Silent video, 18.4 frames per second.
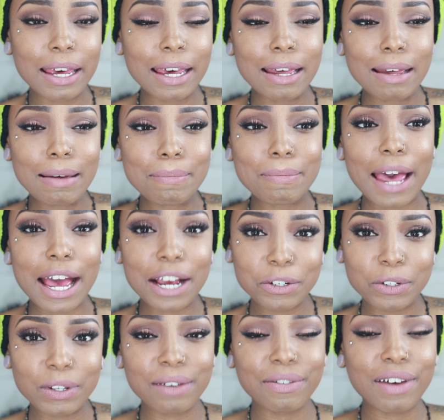
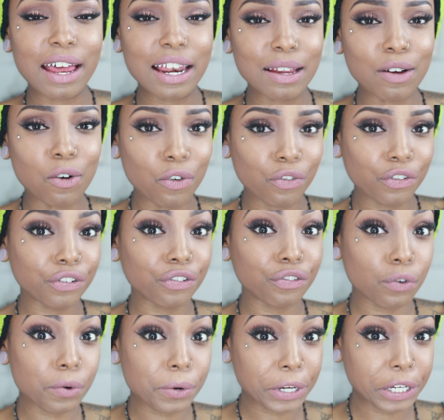Actually, I've had it over
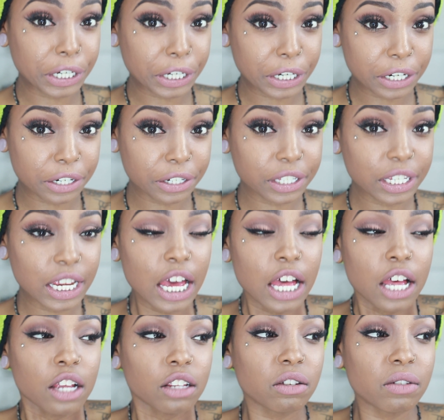4 years,
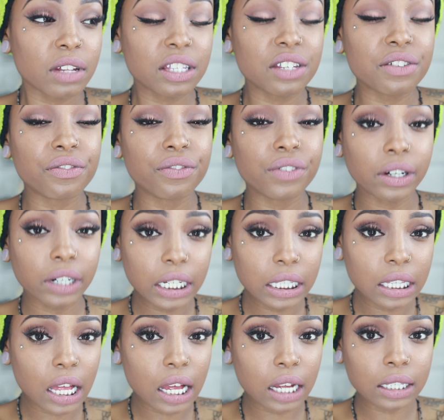so that's a
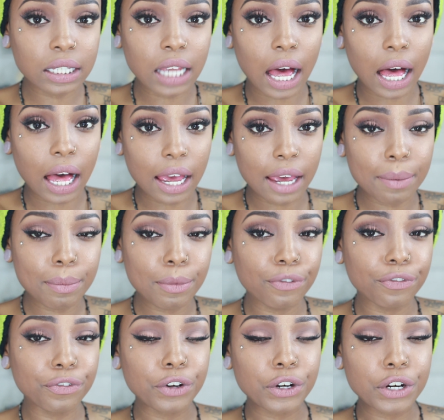very long
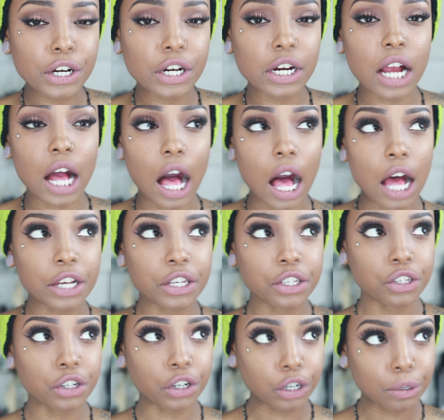time for a
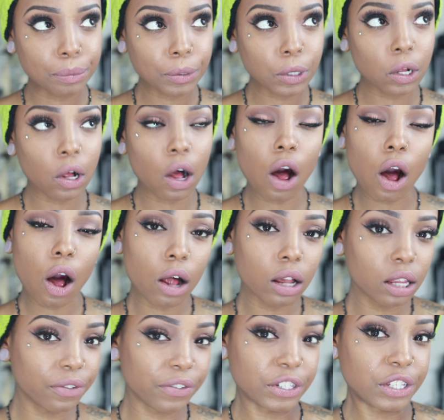dermal
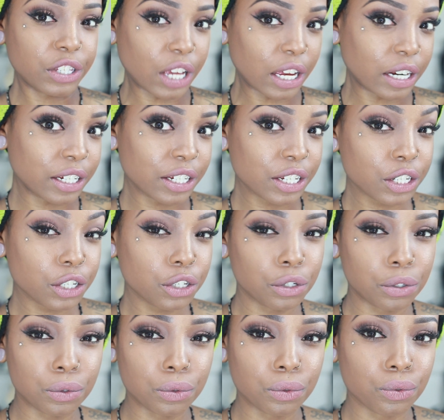all of a sudden
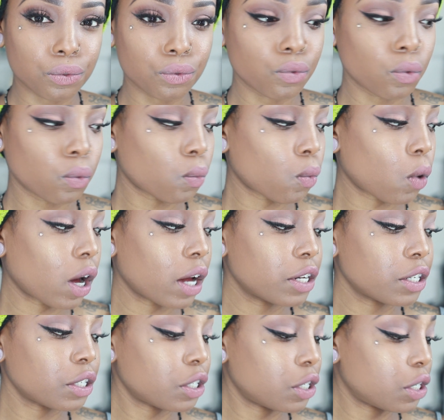to
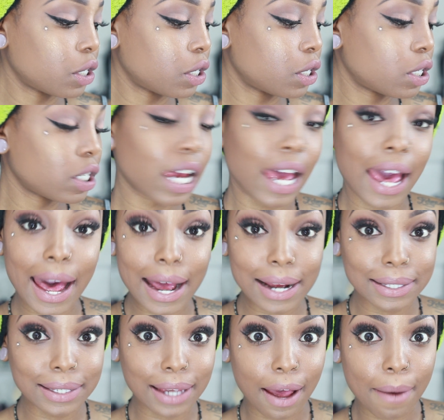want to
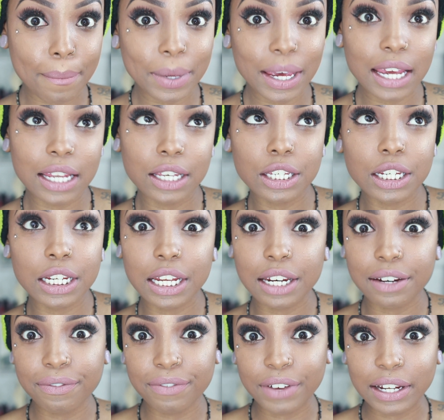act up and to
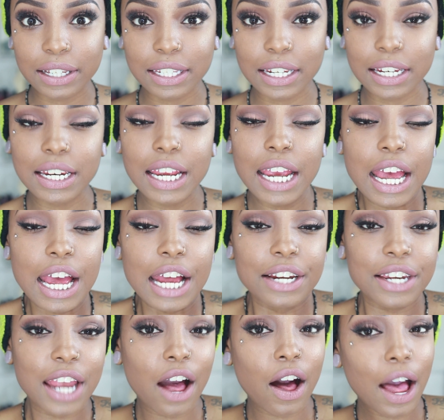get infected.
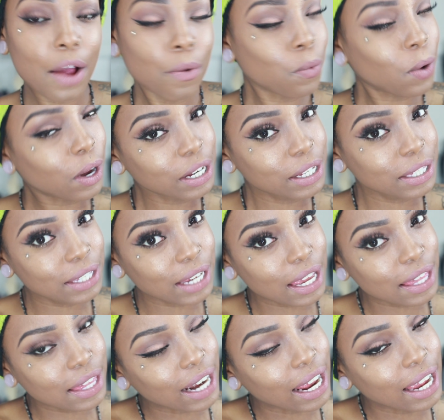Now I want to
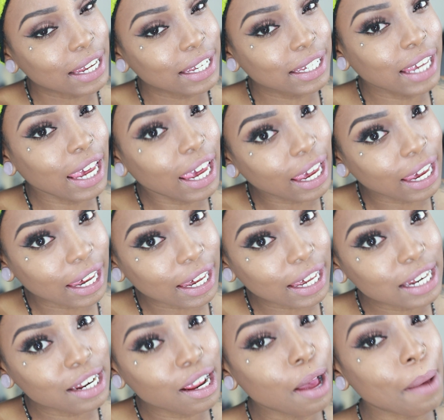say that I
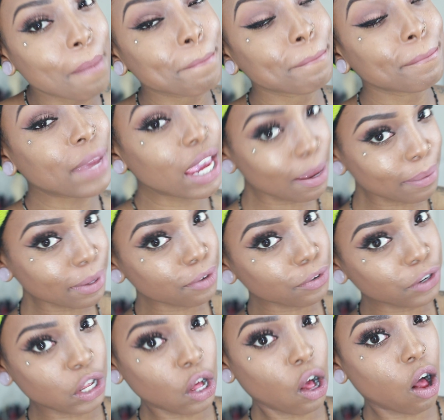can maybe
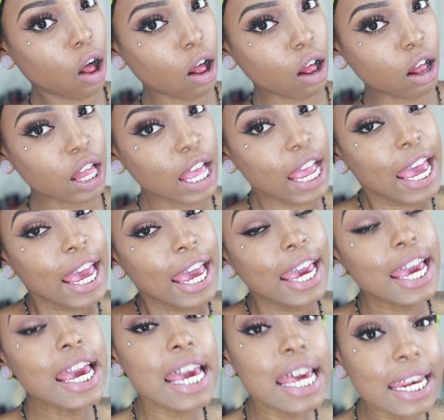recall
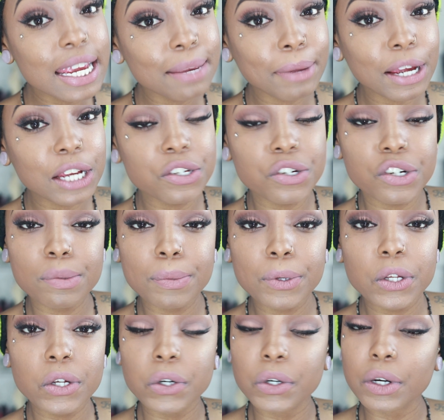hitting my
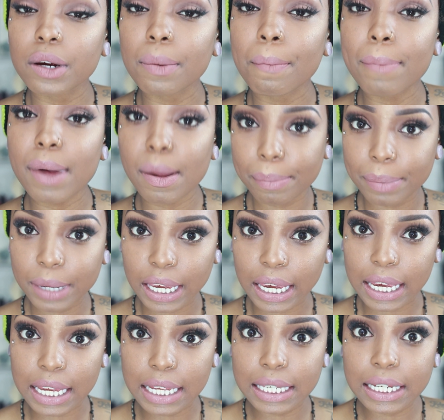dermal or
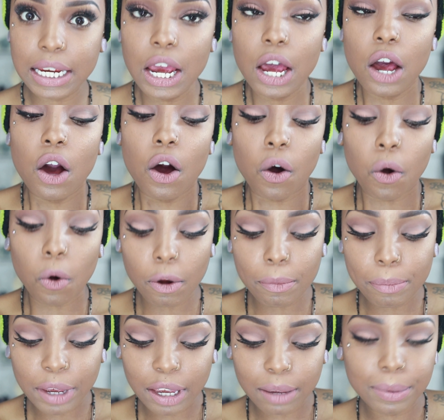bumping it,
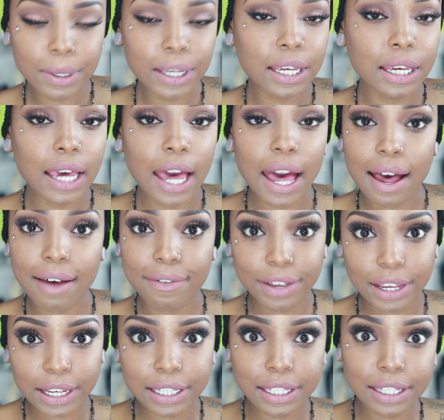or maybe
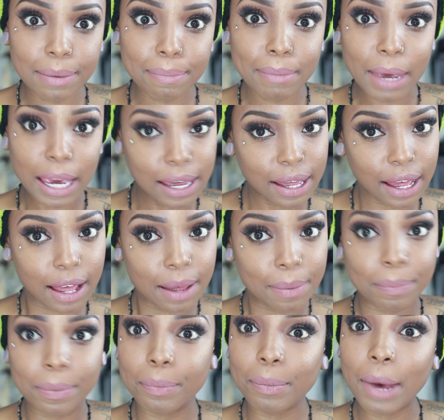having some
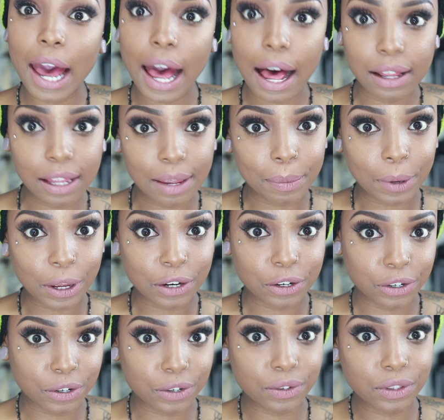makeup pile up
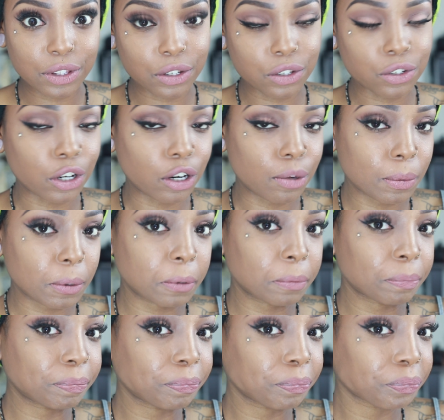under the
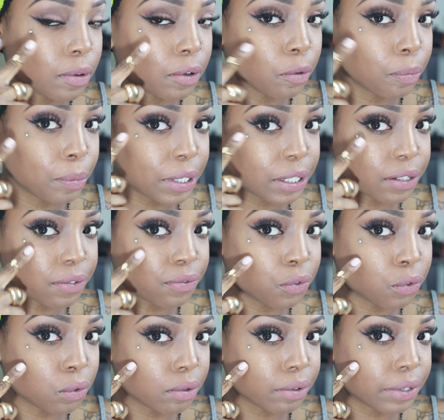dermal, the little piece
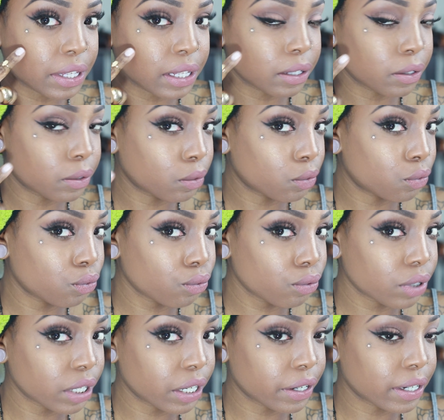of jewelry, the little
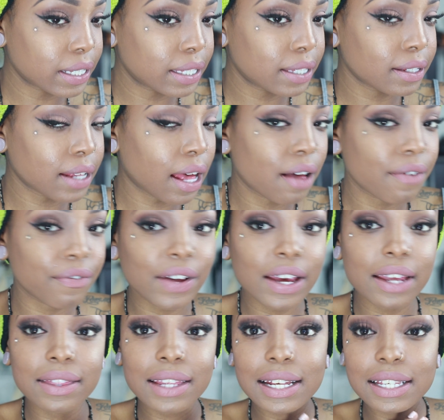jewel here itself,
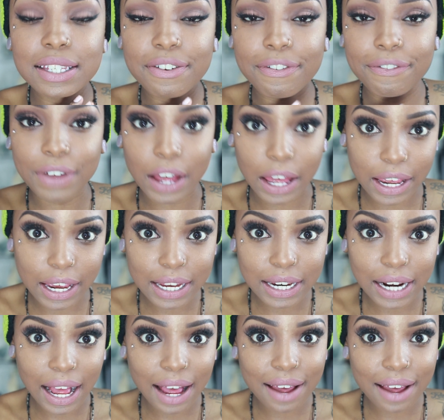and that's fine.